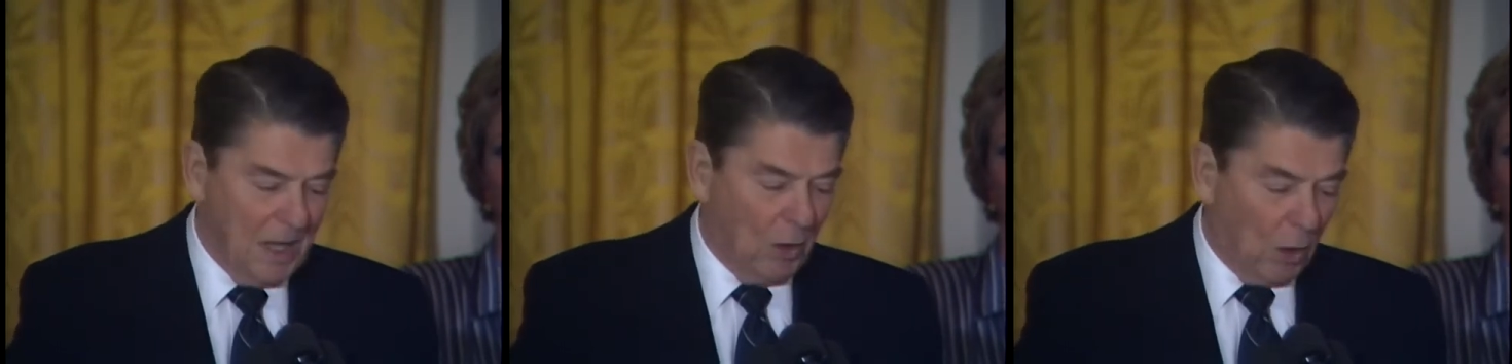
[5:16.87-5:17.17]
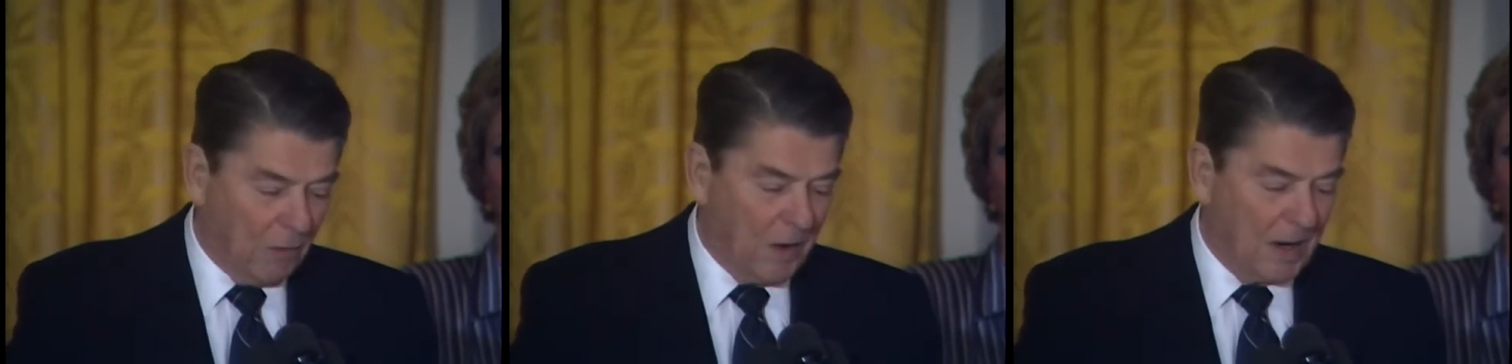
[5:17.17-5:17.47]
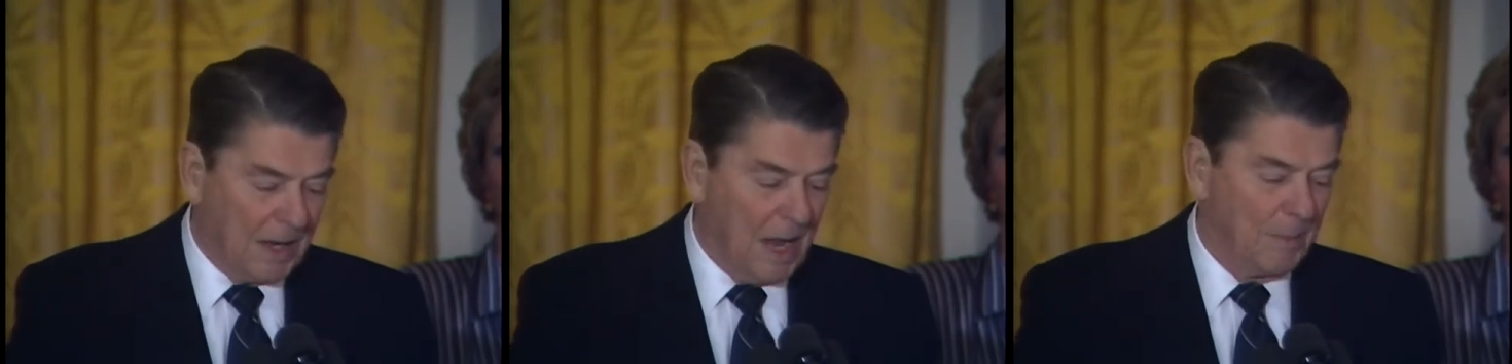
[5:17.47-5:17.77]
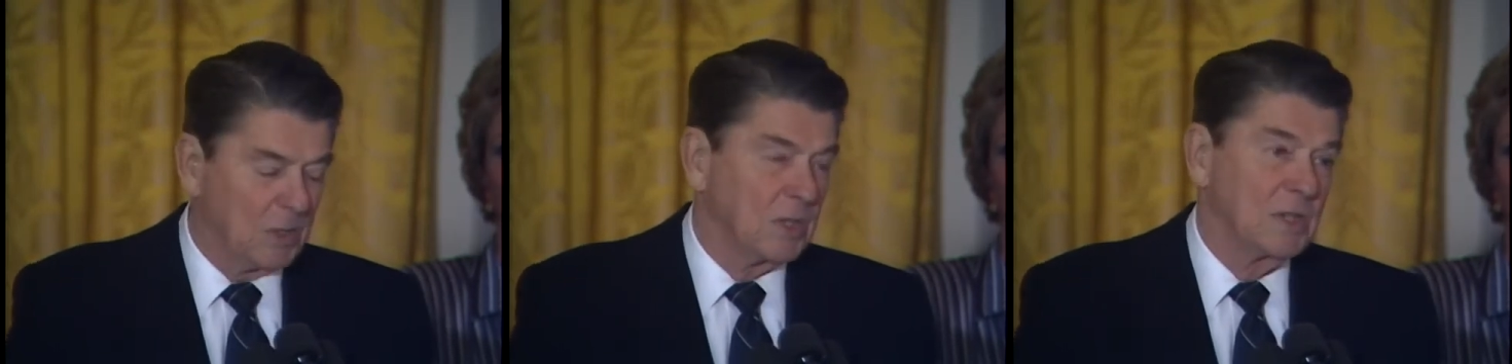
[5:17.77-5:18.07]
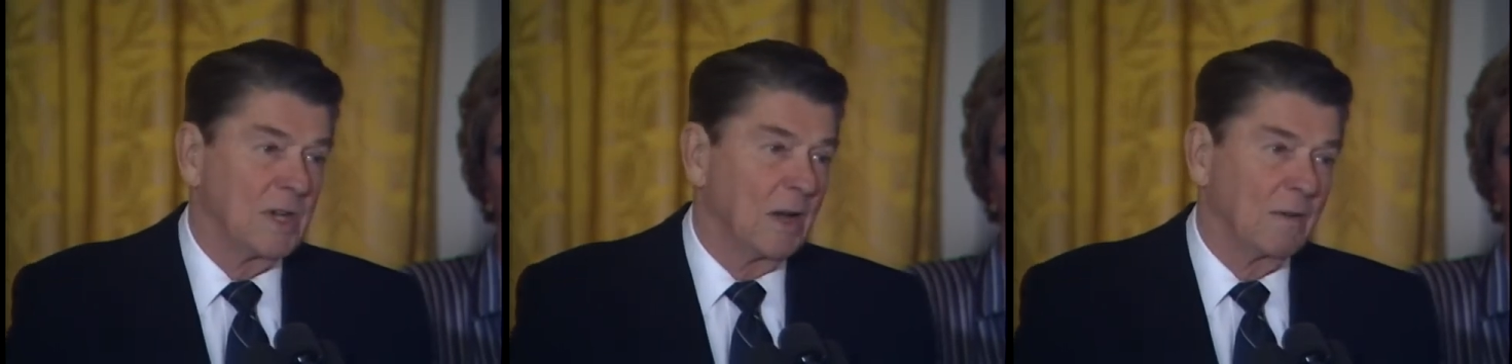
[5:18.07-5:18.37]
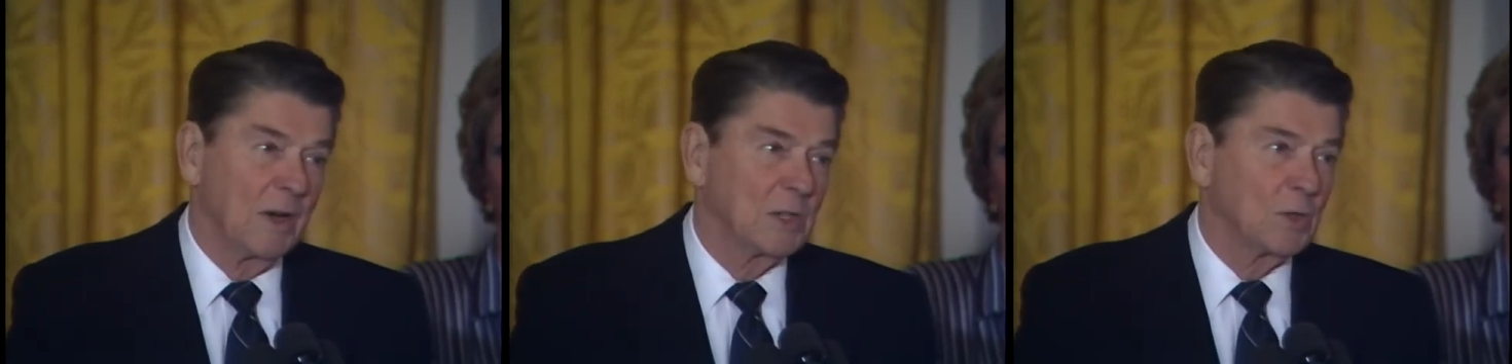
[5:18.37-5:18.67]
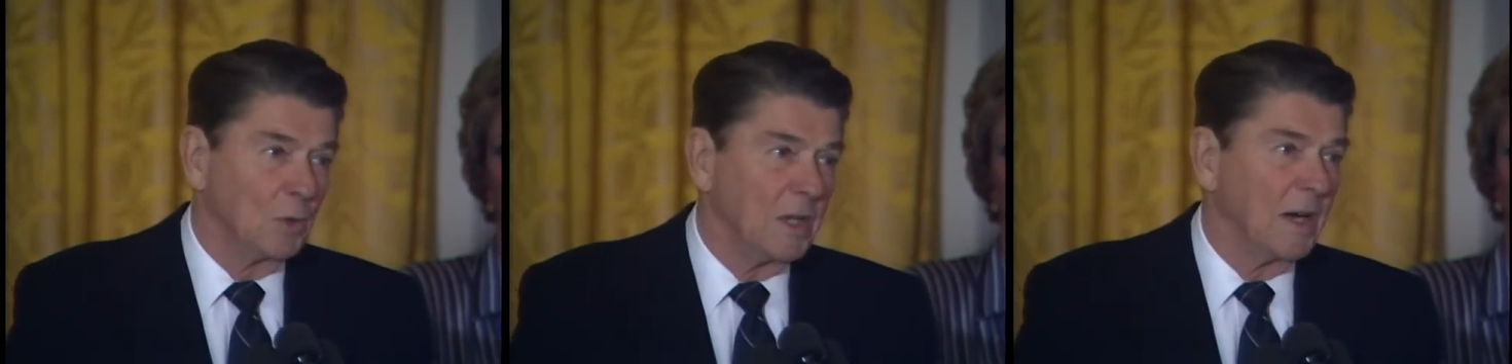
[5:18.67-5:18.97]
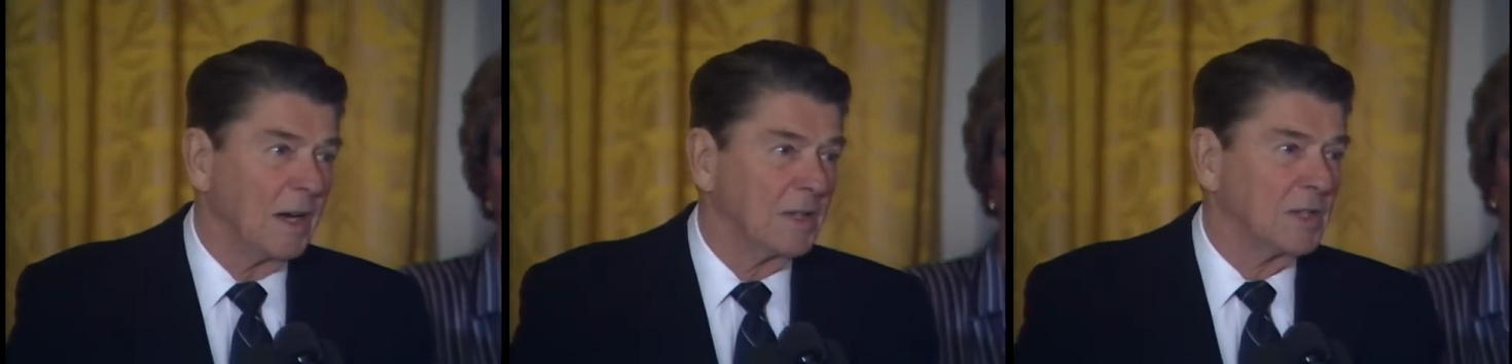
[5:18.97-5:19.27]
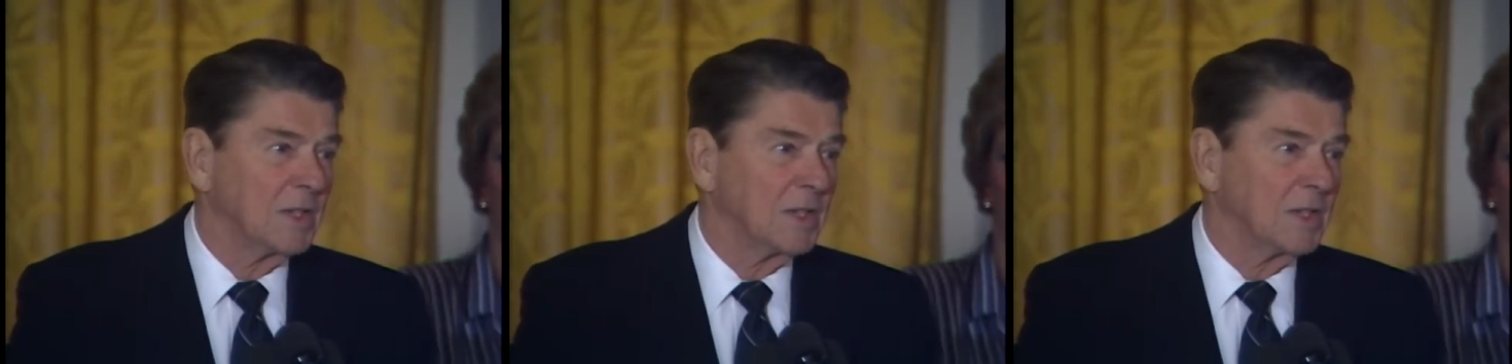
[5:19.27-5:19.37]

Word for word: off our campuses and out of our schoolyards.